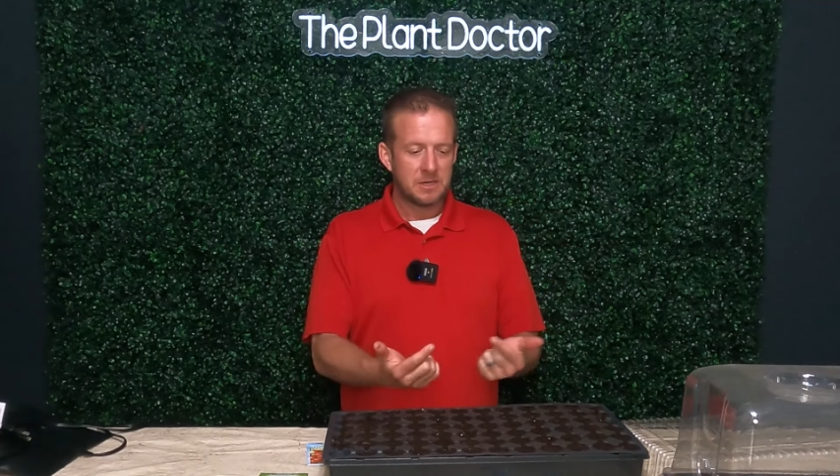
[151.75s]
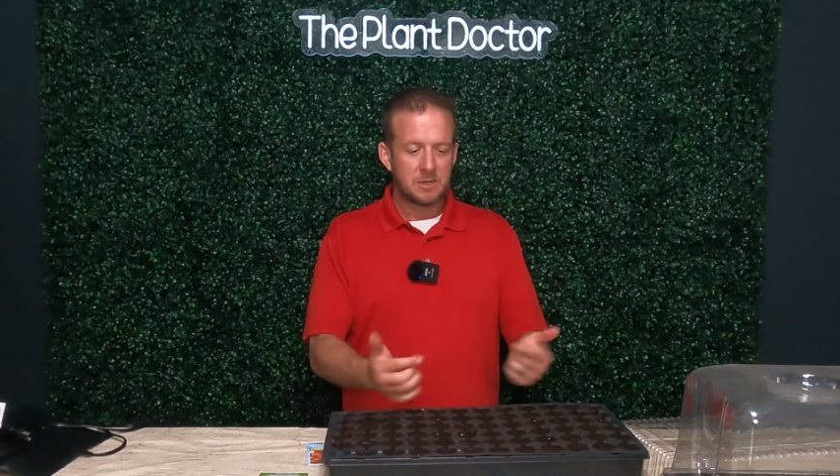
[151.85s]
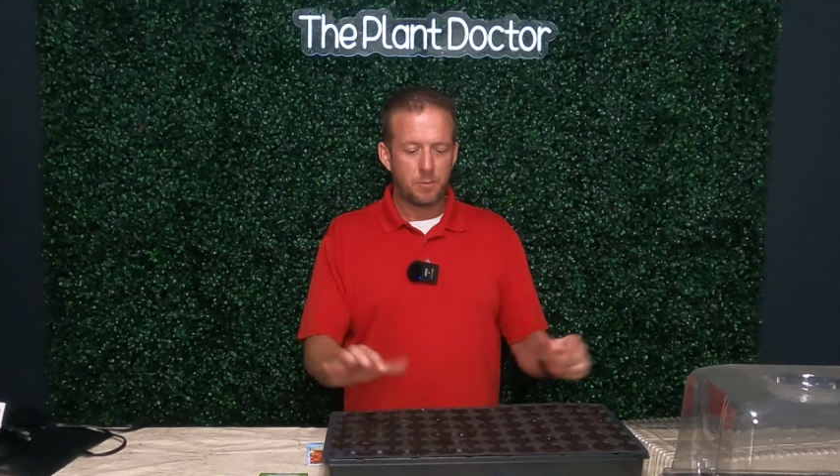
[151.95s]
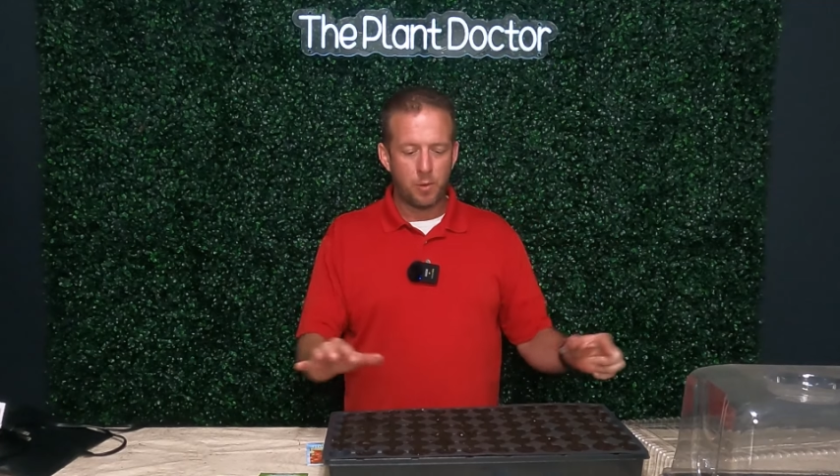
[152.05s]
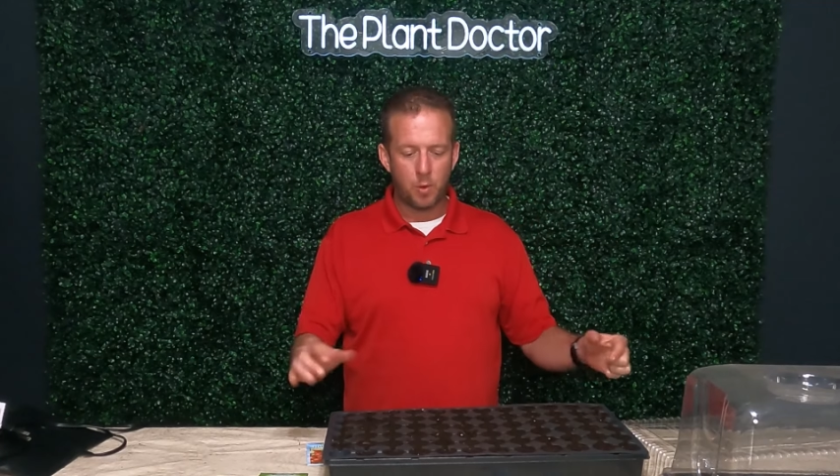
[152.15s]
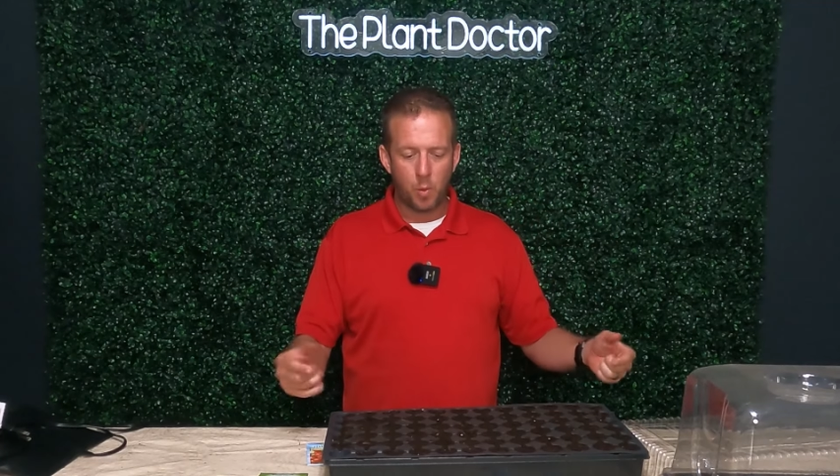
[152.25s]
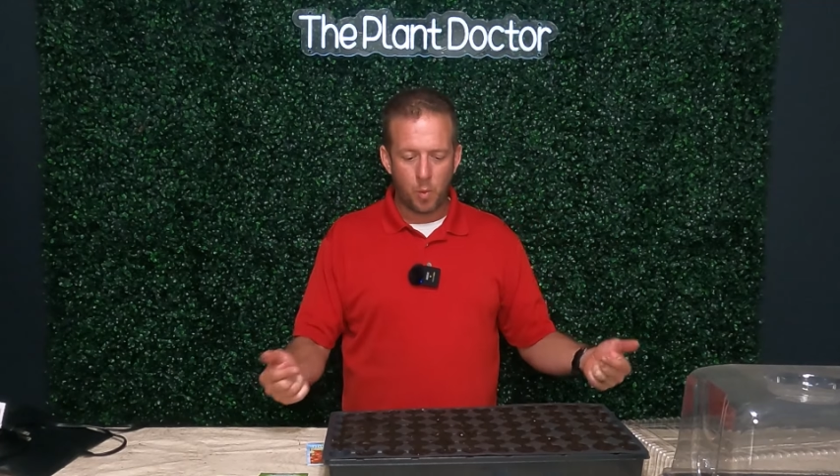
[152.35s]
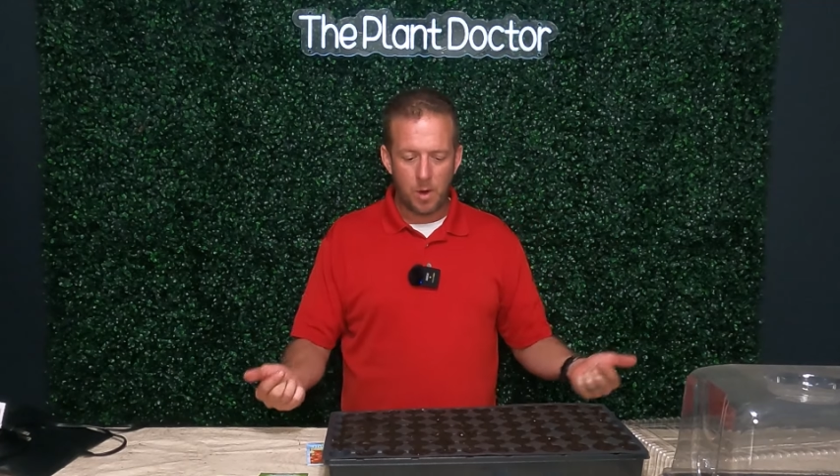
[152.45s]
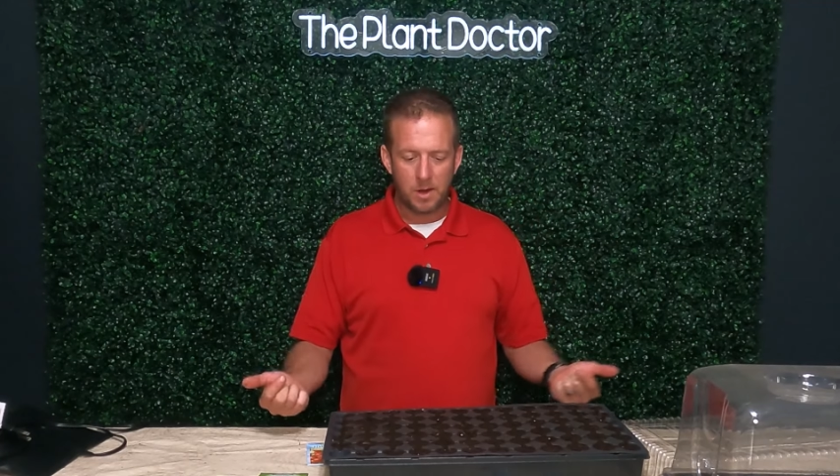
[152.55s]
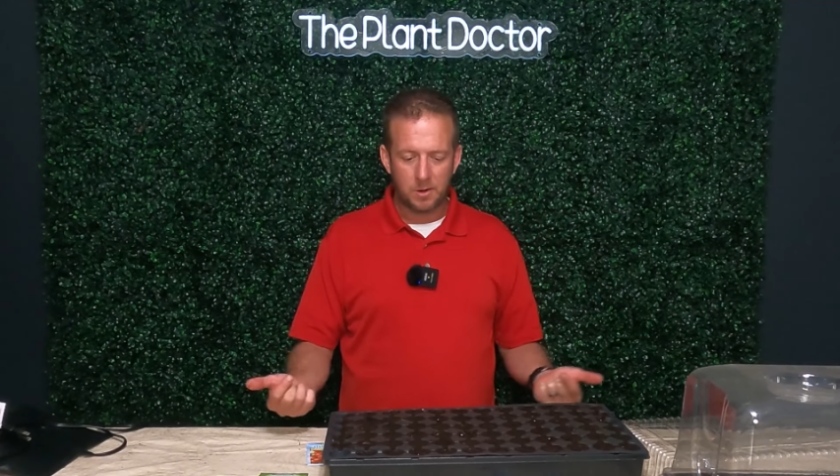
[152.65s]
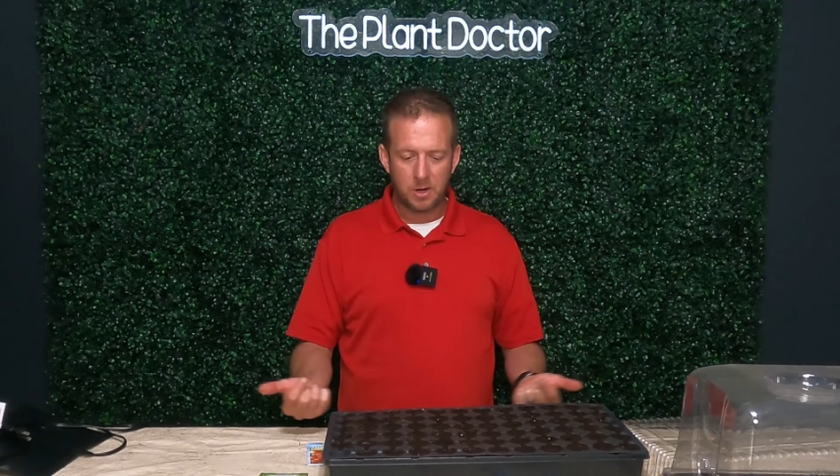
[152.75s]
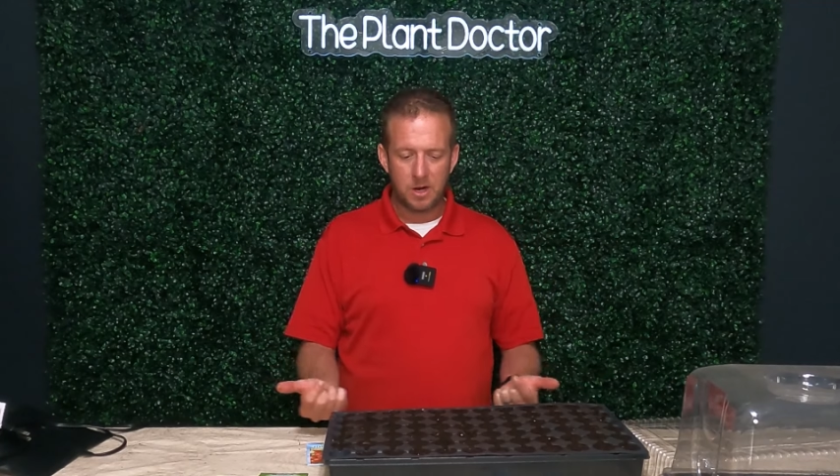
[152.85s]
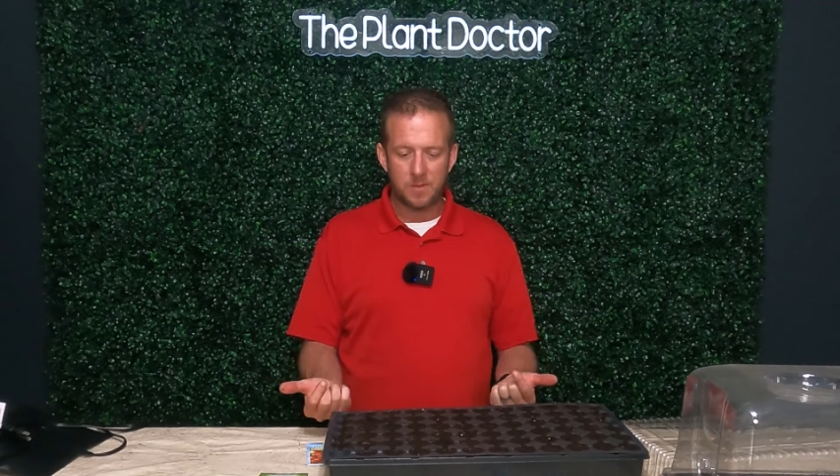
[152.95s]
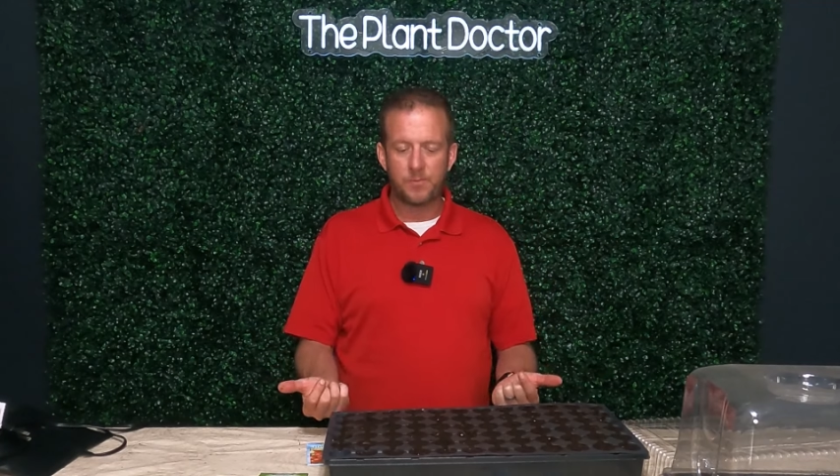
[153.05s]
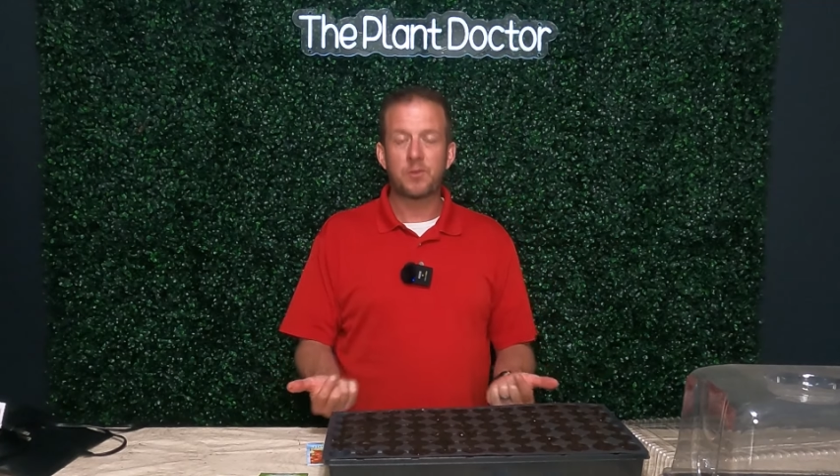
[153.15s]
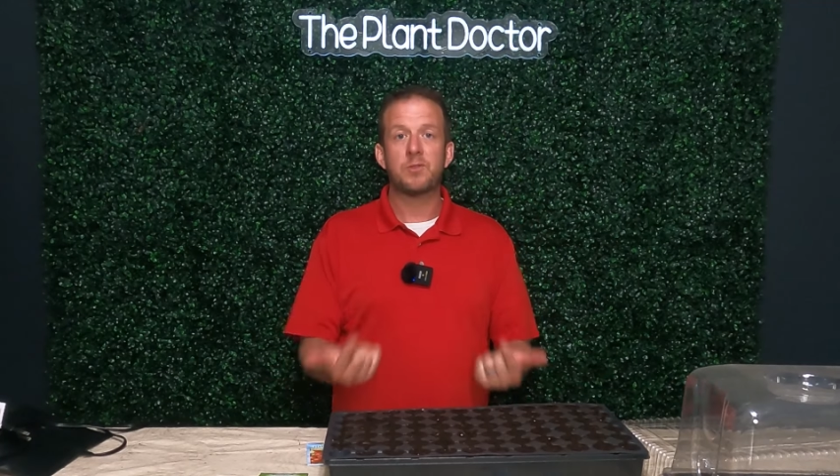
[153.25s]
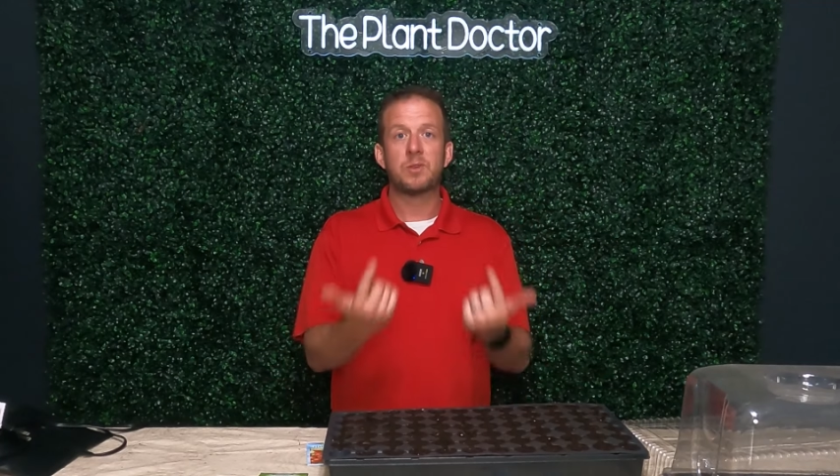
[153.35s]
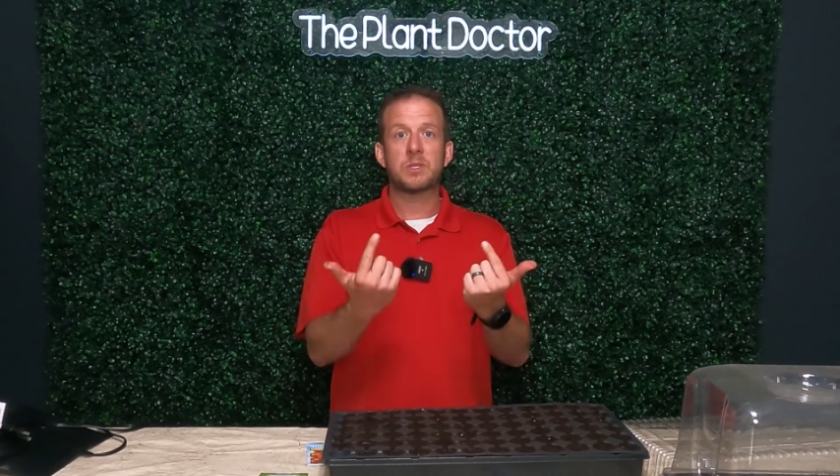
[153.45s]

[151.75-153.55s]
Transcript: to pull water up through the